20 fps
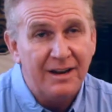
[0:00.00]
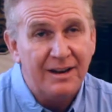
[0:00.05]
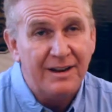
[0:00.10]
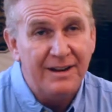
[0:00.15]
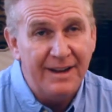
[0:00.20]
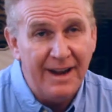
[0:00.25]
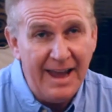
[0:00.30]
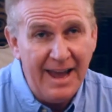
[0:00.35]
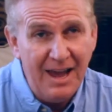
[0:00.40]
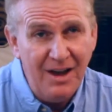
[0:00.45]

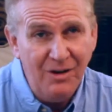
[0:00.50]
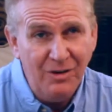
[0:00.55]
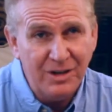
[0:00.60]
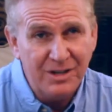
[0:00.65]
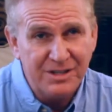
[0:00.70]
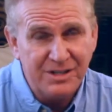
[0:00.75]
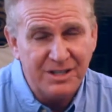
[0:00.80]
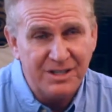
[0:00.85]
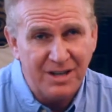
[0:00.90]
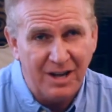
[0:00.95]
Now
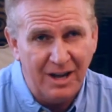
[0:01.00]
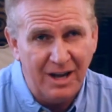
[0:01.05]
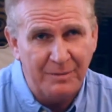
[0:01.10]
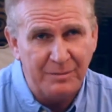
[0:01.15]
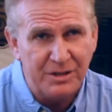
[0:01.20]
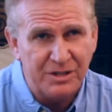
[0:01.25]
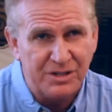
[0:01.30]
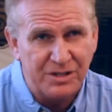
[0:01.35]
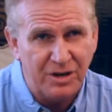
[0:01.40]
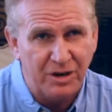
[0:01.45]
is the
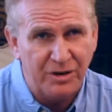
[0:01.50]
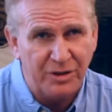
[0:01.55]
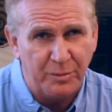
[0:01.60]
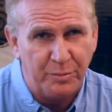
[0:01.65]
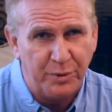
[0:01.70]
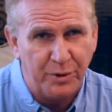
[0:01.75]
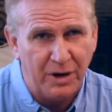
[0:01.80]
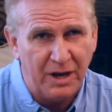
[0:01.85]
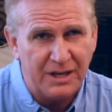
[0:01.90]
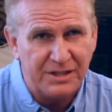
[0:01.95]
time to start the
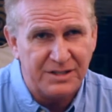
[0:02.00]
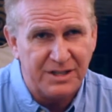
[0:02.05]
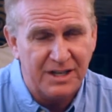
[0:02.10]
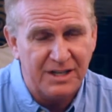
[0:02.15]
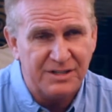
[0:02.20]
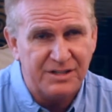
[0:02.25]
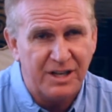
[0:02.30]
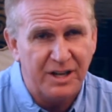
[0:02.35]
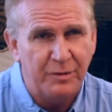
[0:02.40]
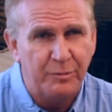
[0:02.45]

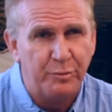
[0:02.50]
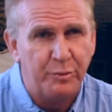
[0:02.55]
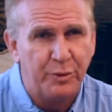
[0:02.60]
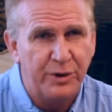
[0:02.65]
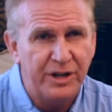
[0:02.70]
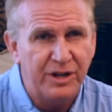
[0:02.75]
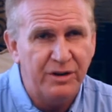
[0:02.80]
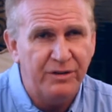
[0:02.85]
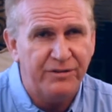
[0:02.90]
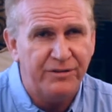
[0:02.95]
process and
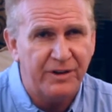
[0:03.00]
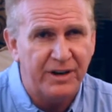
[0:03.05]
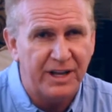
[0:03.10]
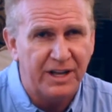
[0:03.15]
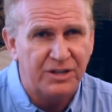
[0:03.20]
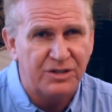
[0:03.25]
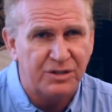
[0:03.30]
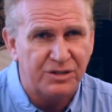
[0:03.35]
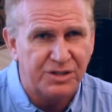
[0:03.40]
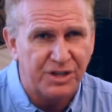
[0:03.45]
bring your
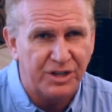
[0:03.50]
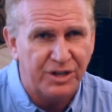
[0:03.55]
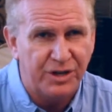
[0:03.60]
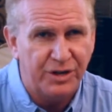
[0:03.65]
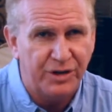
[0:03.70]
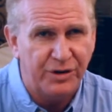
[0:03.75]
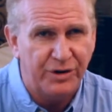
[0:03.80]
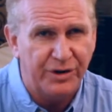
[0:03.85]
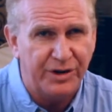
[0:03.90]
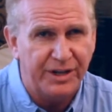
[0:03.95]
financial
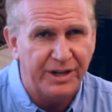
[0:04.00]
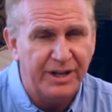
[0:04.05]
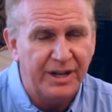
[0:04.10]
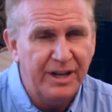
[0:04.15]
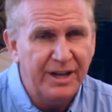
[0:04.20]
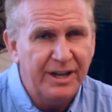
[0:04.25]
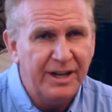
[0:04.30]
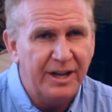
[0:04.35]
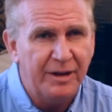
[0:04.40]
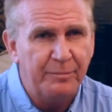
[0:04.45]
security
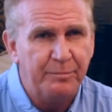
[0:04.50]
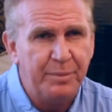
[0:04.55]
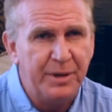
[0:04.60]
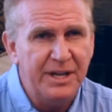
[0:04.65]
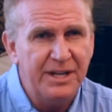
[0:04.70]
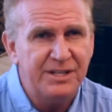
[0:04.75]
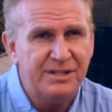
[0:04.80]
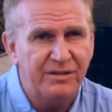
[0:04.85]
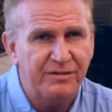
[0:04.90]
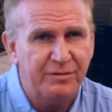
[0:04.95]
and
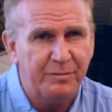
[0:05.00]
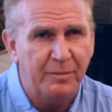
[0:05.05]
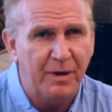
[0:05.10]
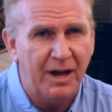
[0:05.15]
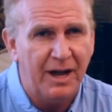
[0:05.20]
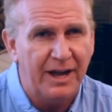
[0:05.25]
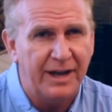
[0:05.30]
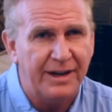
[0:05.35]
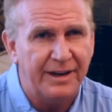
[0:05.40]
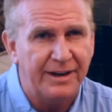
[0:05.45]
peace of
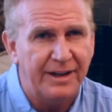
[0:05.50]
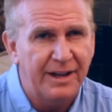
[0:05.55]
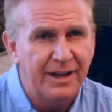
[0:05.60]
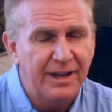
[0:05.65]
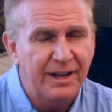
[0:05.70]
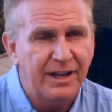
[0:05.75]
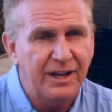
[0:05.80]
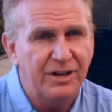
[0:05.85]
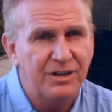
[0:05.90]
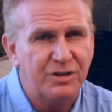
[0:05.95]
mind
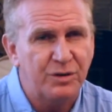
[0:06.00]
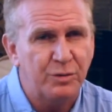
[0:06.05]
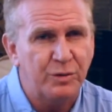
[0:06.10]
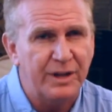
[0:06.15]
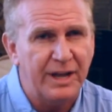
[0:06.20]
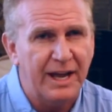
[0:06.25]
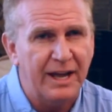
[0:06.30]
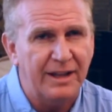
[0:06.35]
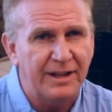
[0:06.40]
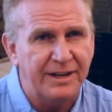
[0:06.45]
into
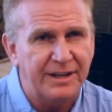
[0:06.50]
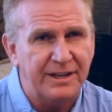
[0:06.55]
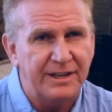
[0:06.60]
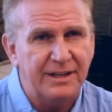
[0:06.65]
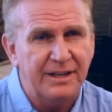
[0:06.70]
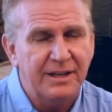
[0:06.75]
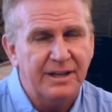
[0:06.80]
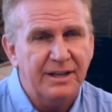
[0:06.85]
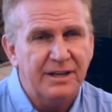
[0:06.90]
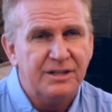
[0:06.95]
reality.
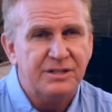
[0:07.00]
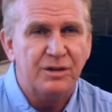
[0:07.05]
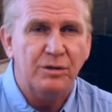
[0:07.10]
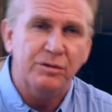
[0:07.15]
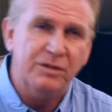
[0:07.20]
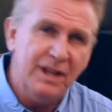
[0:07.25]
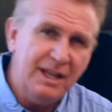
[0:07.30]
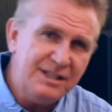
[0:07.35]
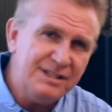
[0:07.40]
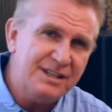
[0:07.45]
So
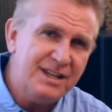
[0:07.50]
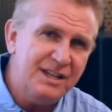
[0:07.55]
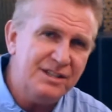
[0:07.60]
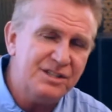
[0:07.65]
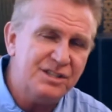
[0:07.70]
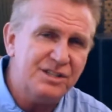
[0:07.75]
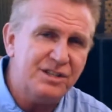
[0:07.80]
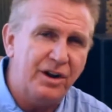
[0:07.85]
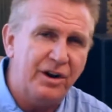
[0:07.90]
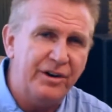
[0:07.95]
let's get
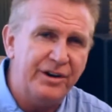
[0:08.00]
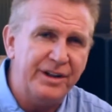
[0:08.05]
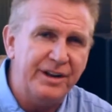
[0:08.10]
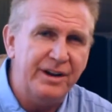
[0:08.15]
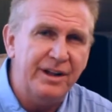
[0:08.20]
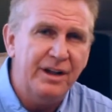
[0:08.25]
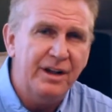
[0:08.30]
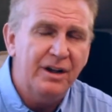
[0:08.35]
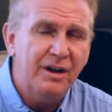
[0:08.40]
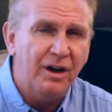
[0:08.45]

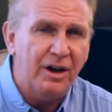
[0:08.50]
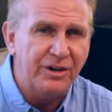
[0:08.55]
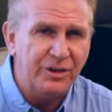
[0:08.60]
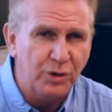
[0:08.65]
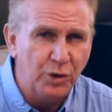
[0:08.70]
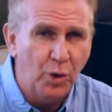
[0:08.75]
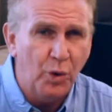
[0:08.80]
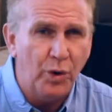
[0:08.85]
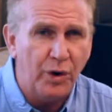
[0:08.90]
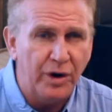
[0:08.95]
started on
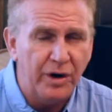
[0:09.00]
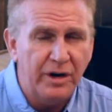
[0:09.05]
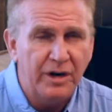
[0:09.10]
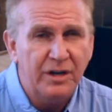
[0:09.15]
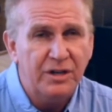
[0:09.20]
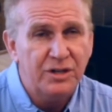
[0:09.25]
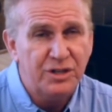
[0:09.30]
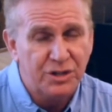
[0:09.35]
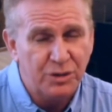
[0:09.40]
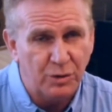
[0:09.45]
your
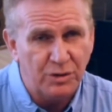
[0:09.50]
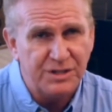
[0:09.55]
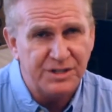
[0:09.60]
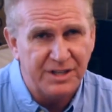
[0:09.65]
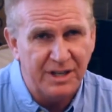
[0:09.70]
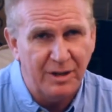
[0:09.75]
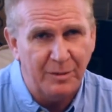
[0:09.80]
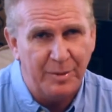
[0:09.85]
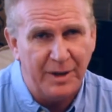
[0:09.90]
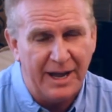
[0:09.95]
short
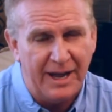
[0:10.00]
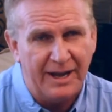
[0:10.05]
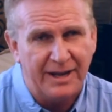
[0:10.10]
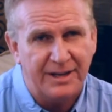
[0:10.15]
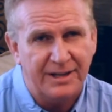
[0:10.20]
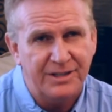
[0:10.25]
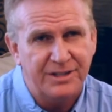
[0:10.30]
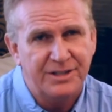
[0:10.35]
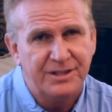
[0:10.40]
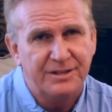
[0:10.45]
sale
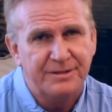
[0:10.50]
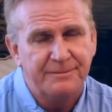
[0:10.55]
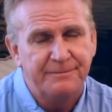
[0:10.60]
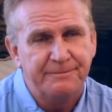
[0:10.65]
package.